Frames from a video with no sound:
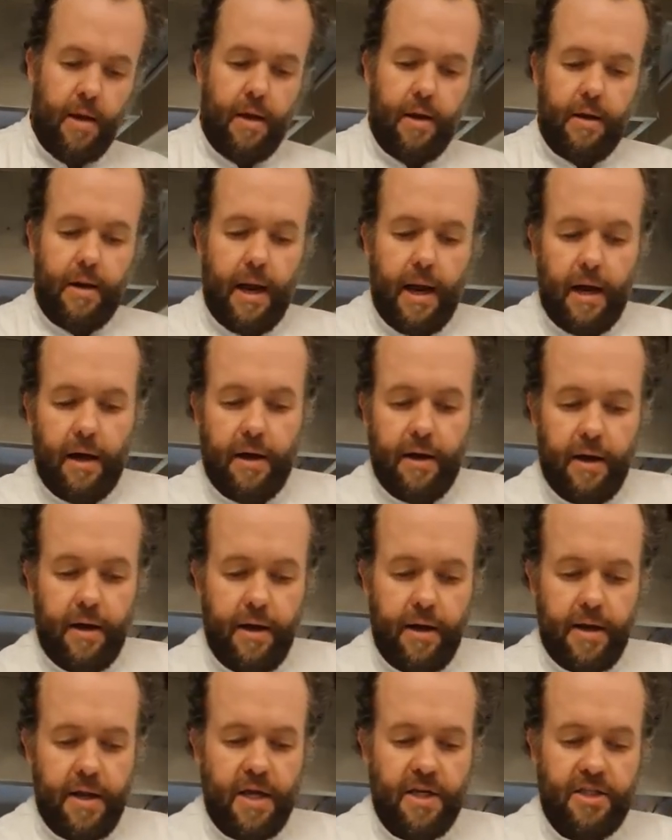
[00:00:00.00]
Now, it
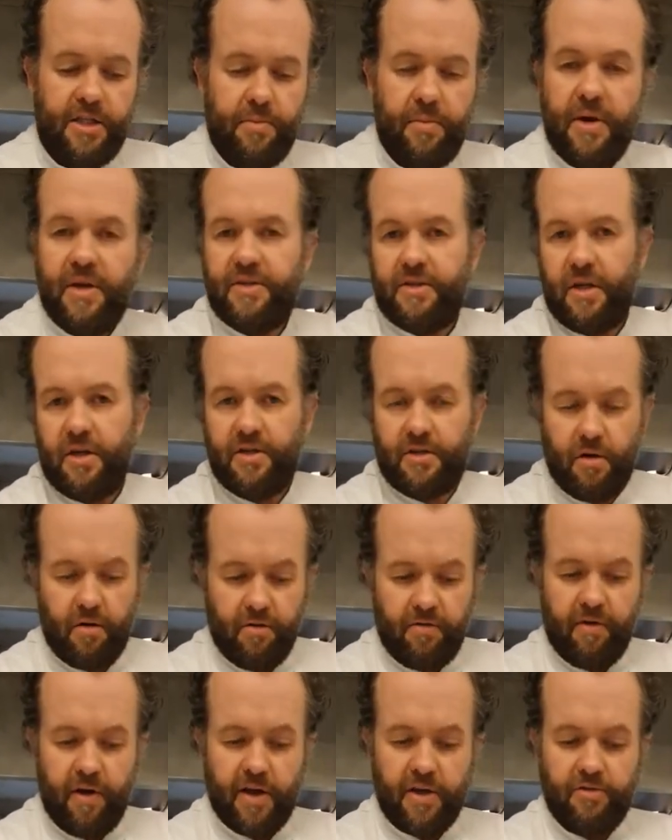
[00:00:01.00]
needs to be sea salt
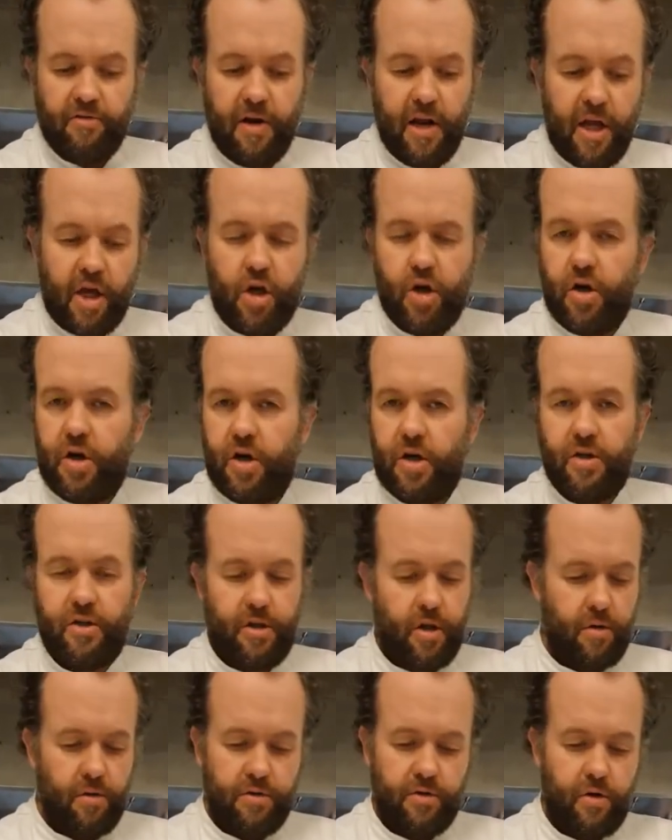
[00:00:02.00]
flakes really. Cooking
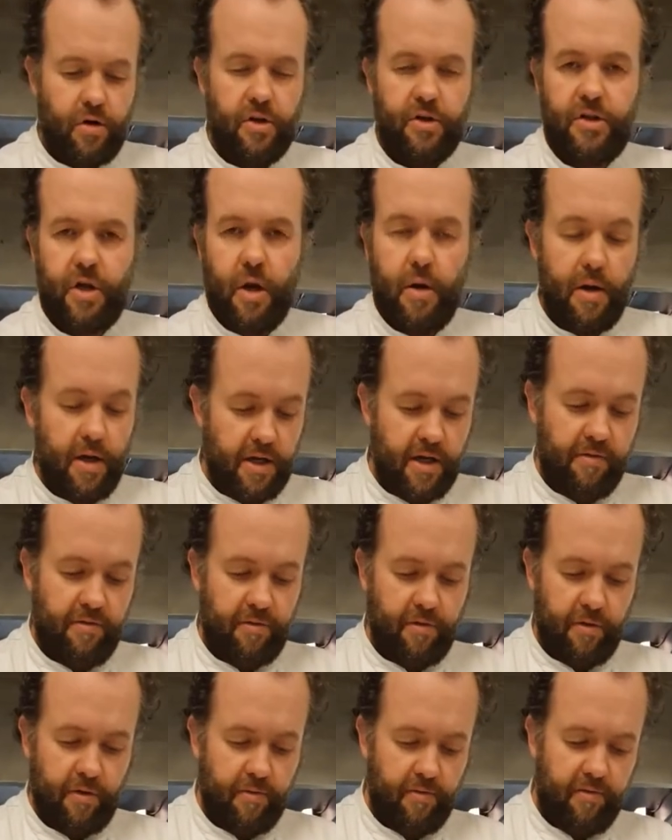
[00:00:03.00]
salt has got a totally
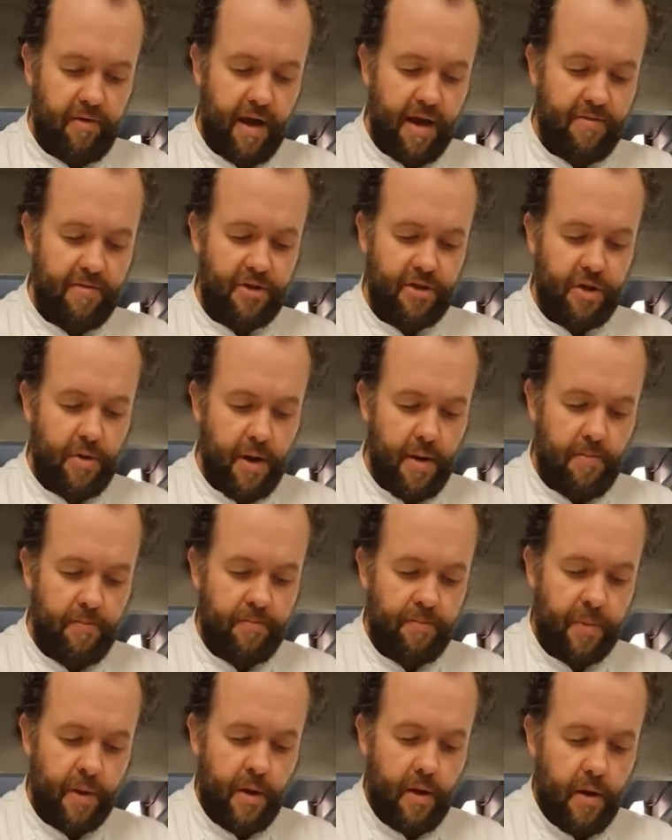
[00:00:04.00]
different flavour to it.
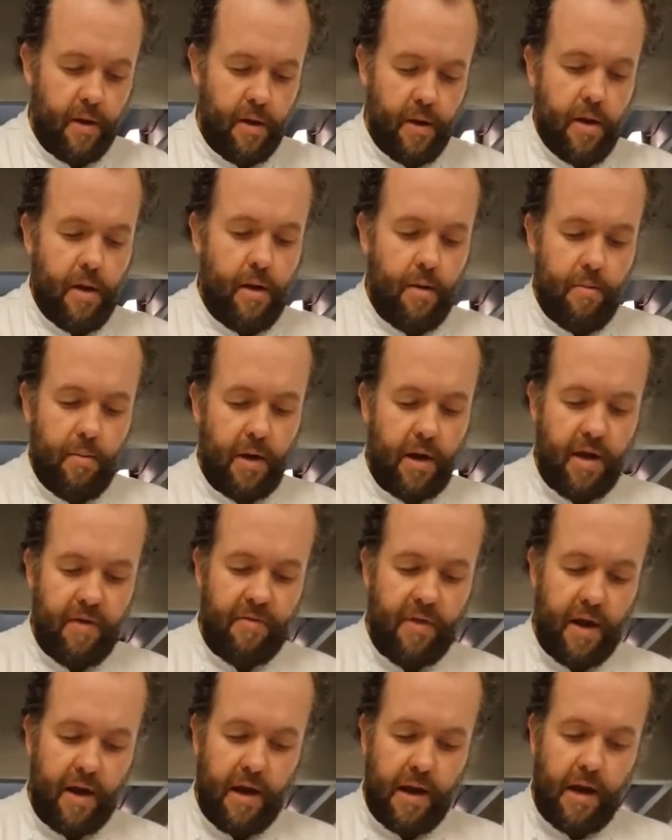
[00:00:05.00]
We give
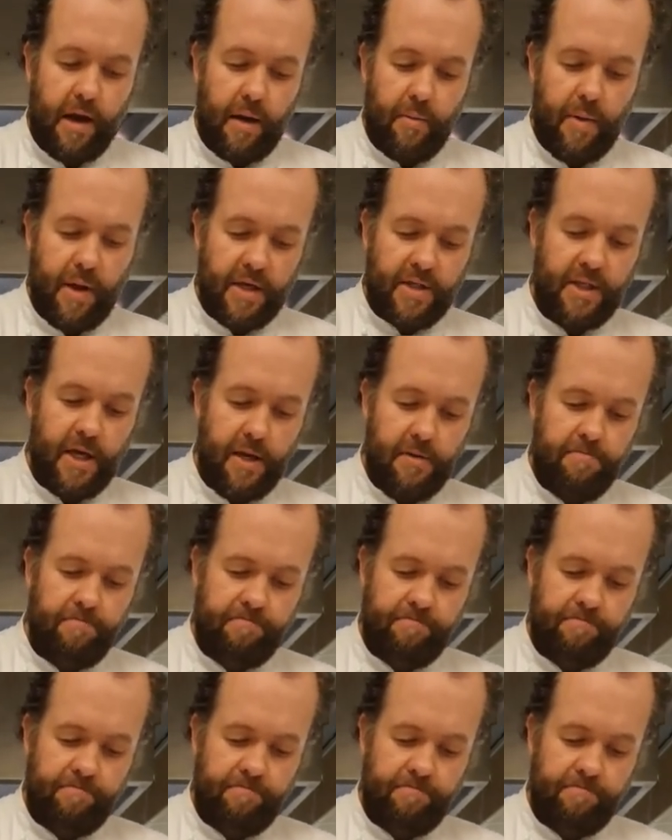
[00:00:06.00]
that a little mix in.